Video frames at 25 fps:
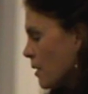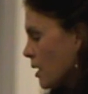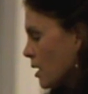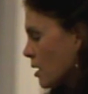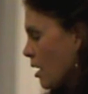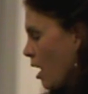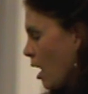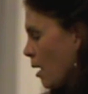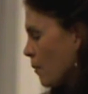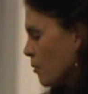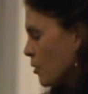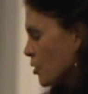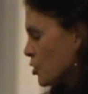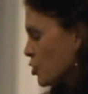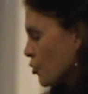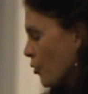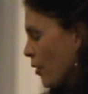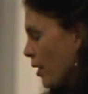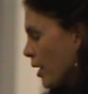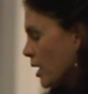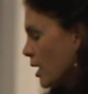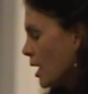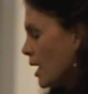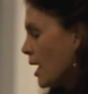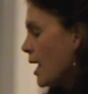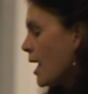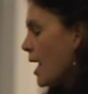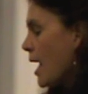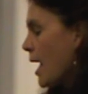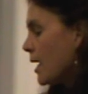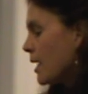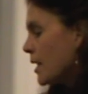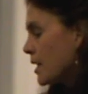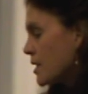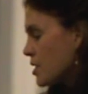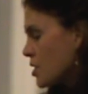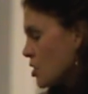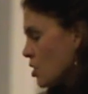metacarpal joint,
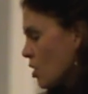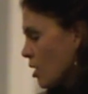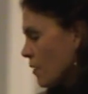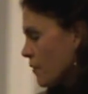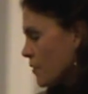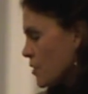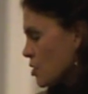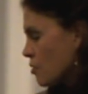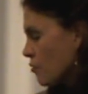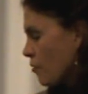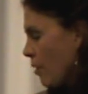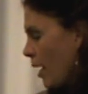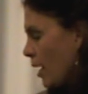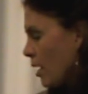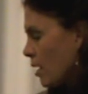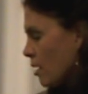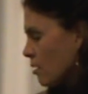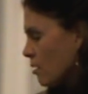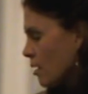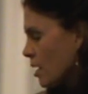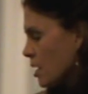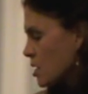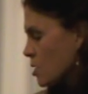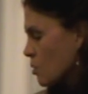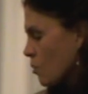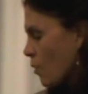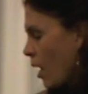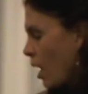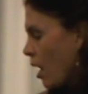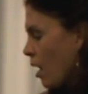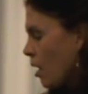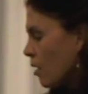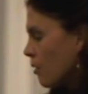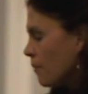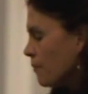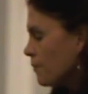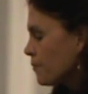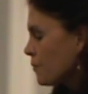and its nerve is radial as
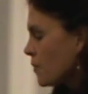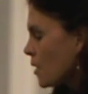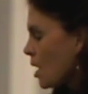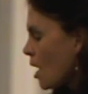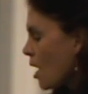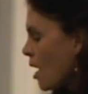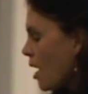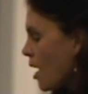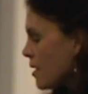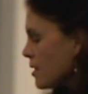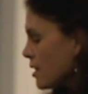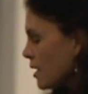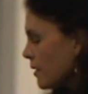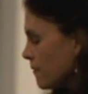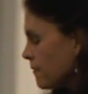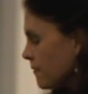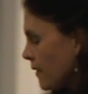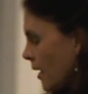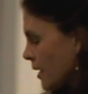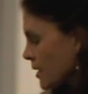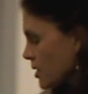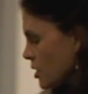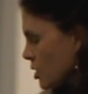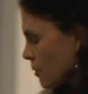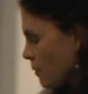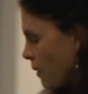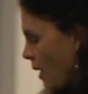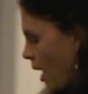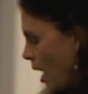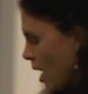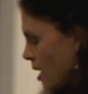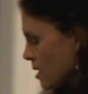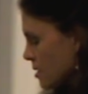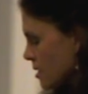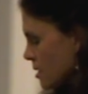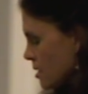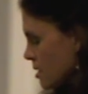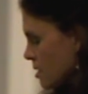well. The flexor
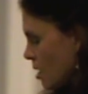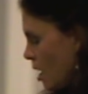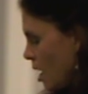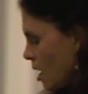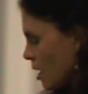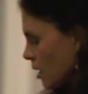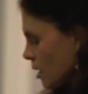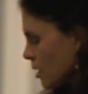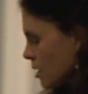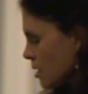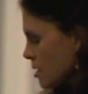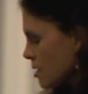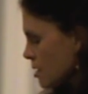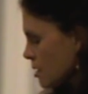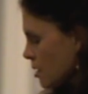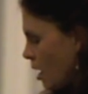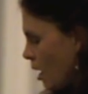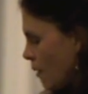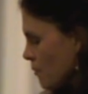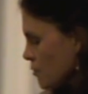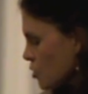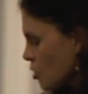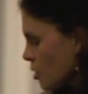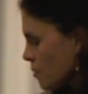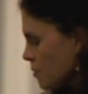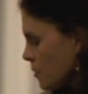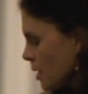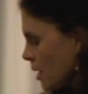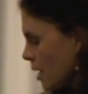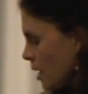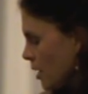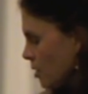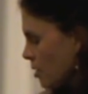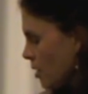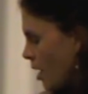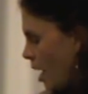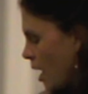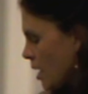pollicis longus comes from the
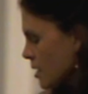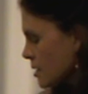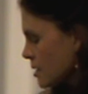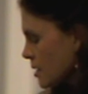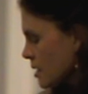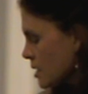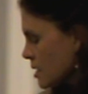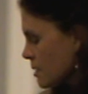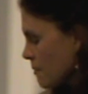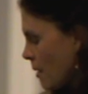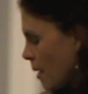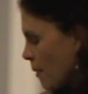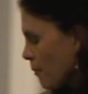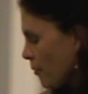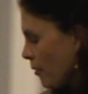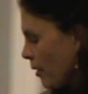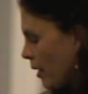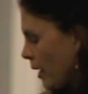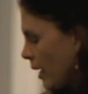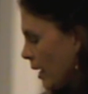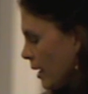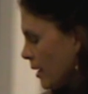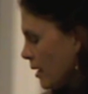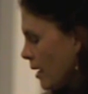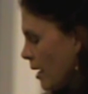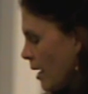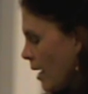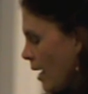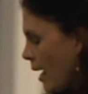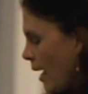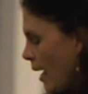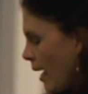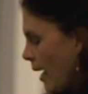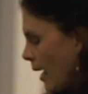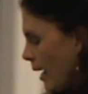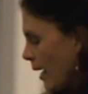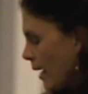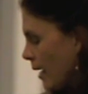interosseous membrane
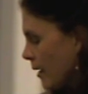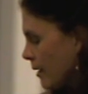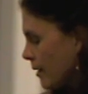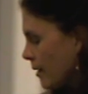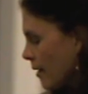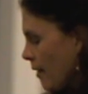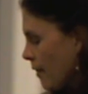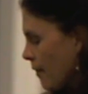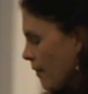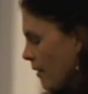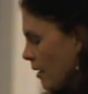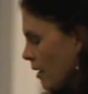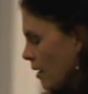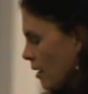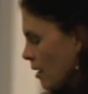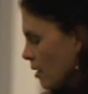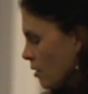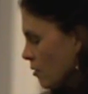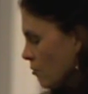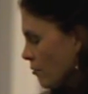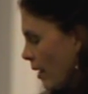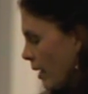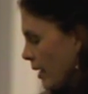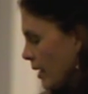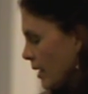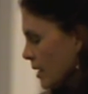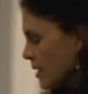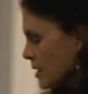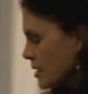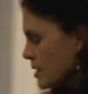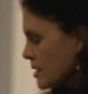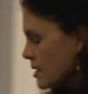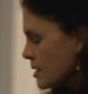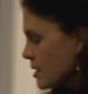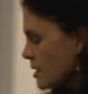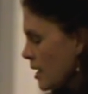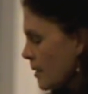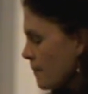and the
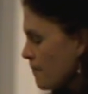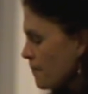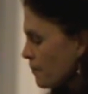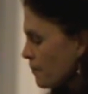radius,